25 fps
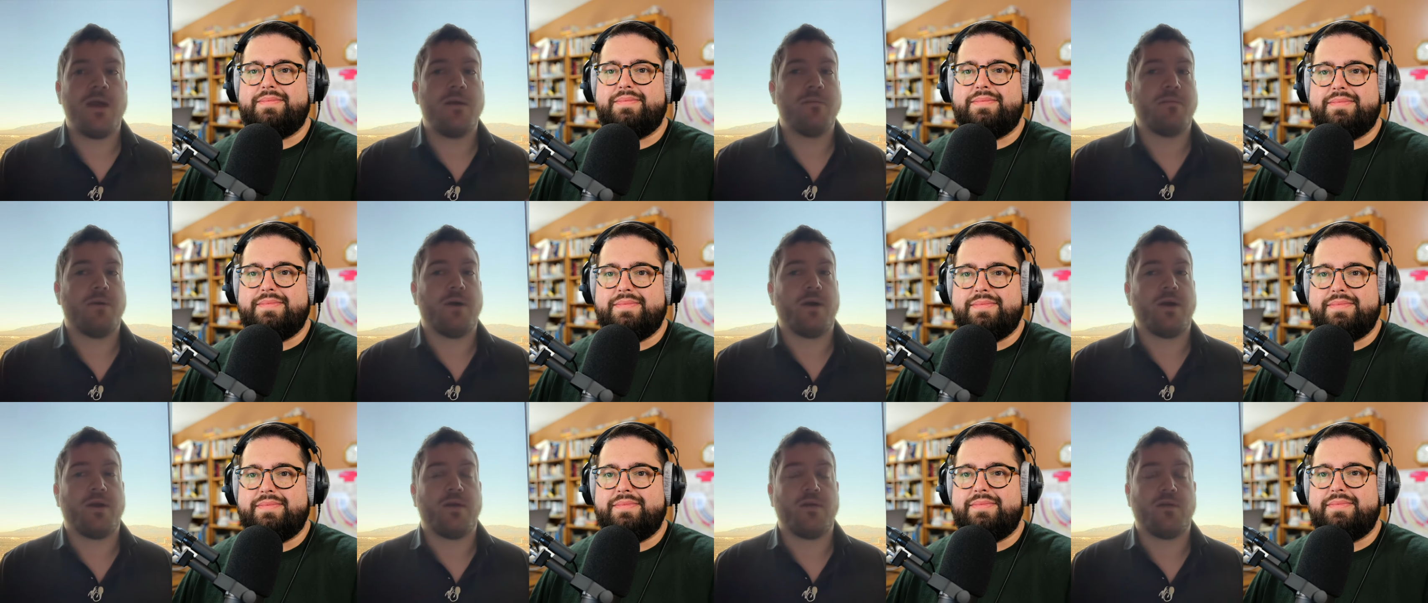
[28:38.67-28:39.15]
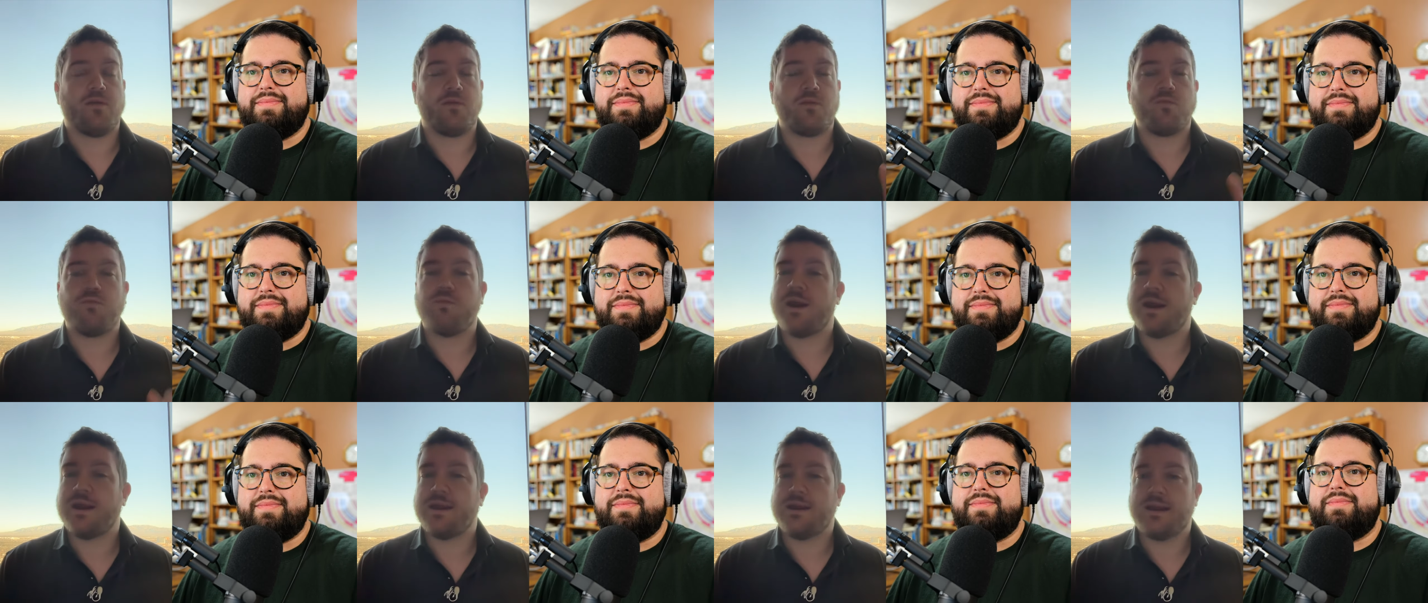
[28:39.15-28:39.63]
Speaker 1: but
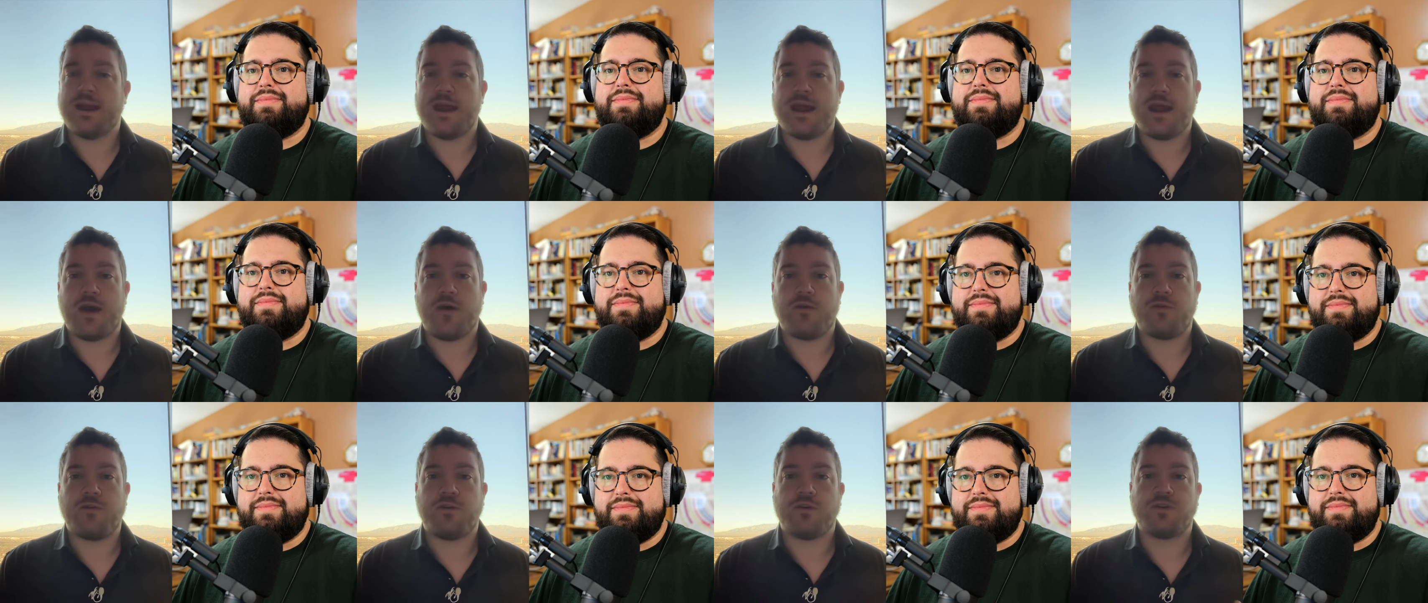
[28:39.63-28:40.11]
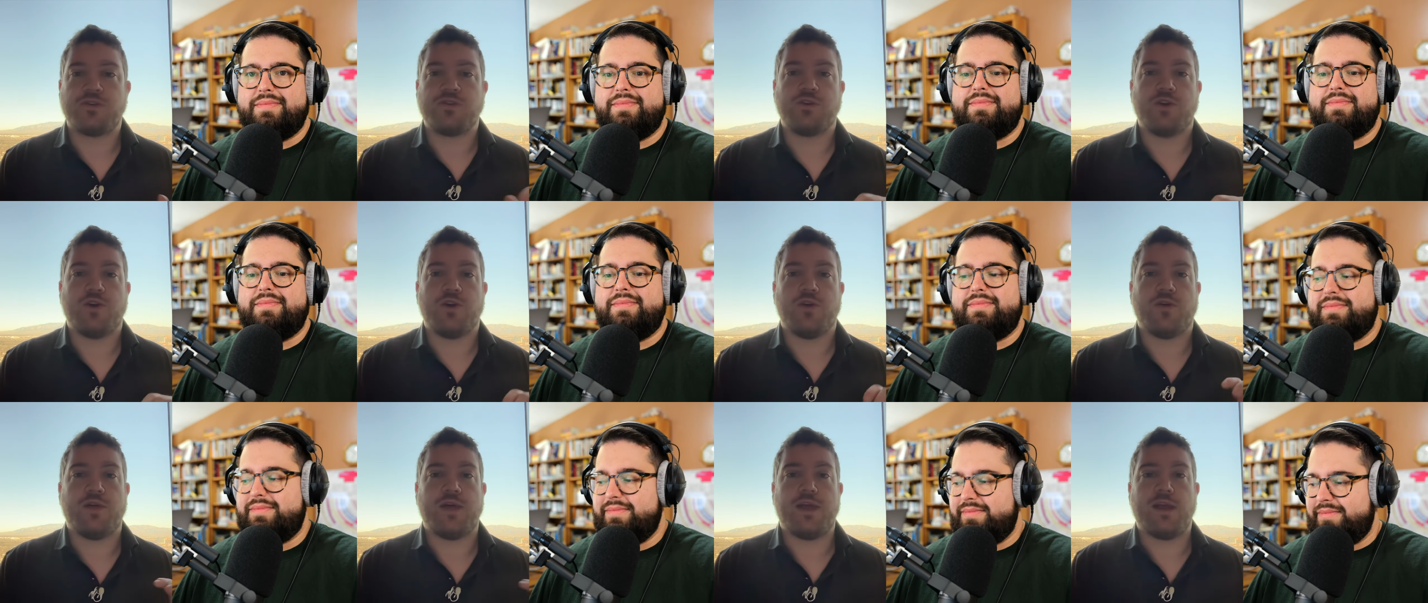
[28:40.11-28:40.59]
right now there's
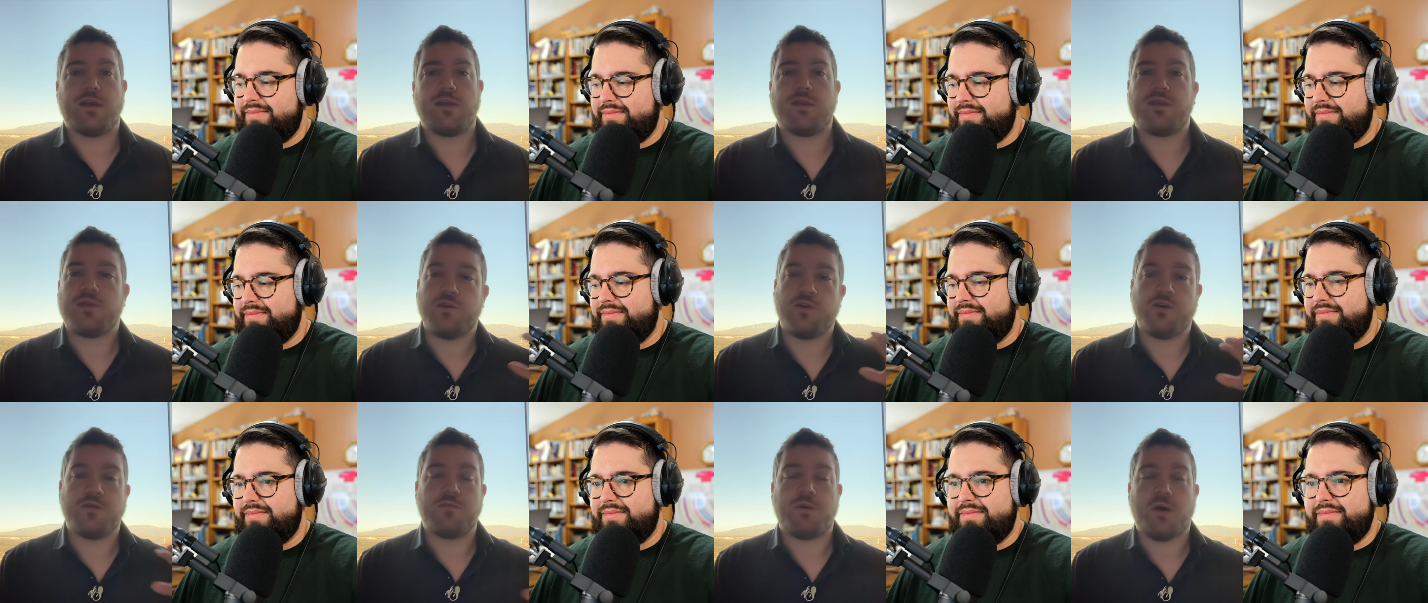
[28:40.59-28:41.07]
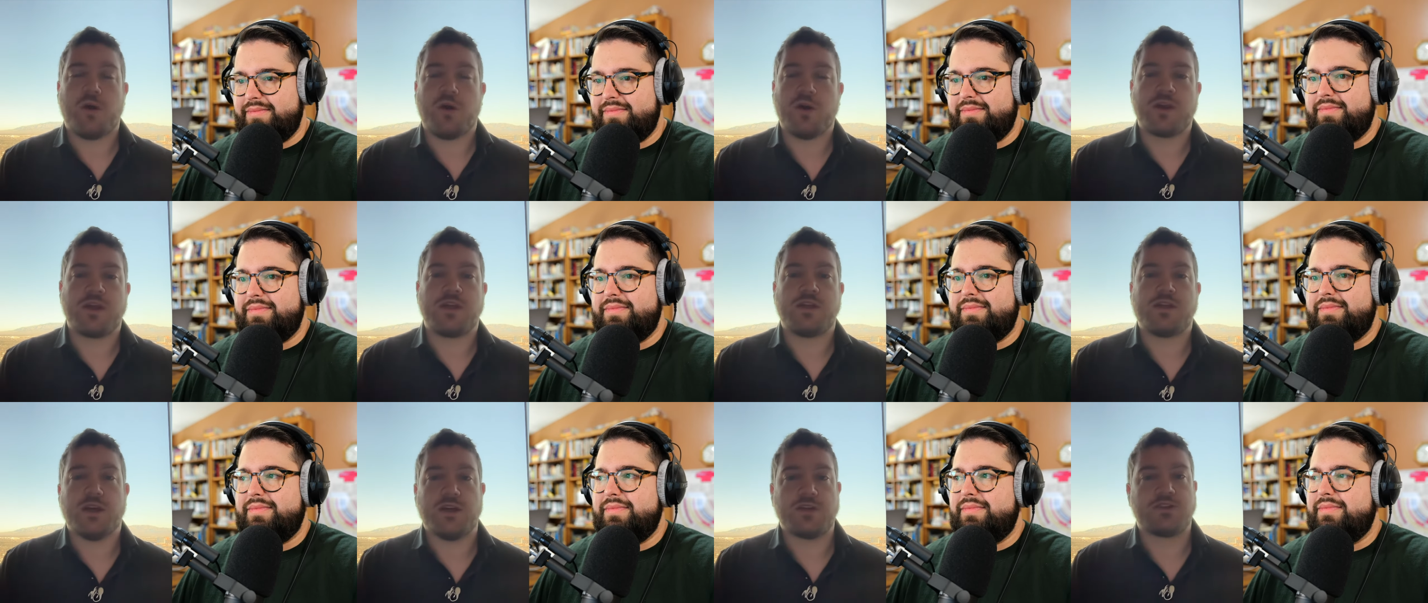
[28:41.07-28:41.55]
no like
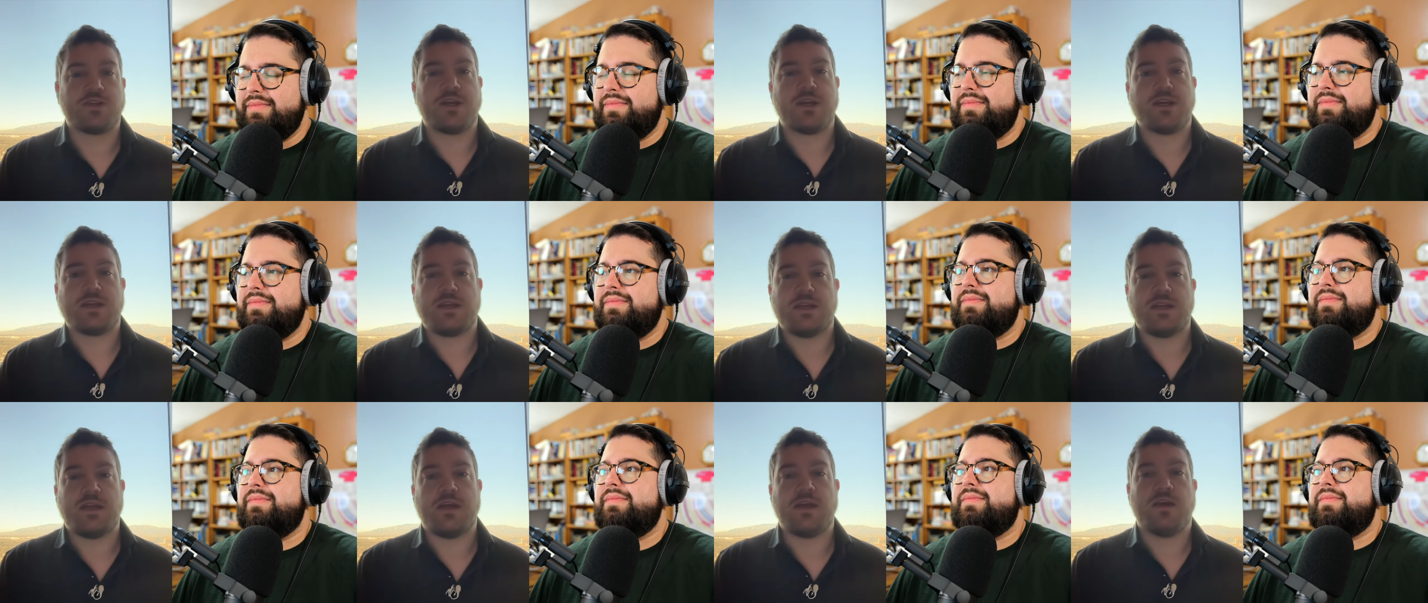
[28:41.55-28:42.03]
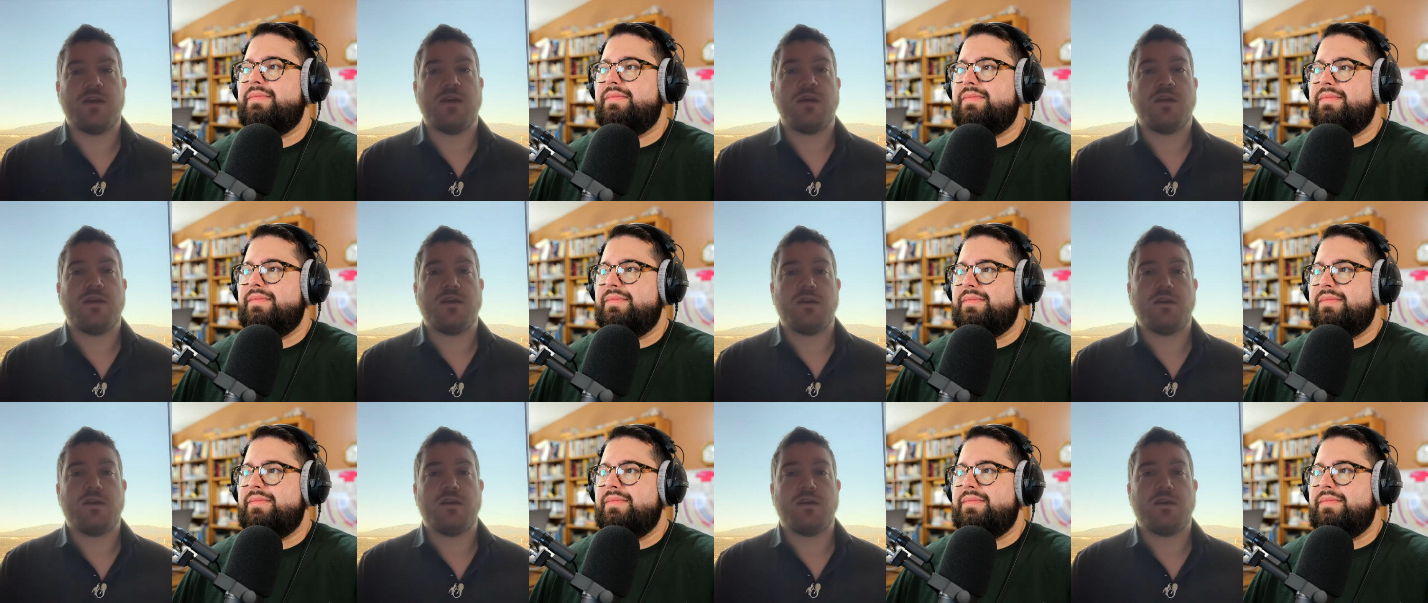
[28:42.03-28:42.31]
third-party Touch ID,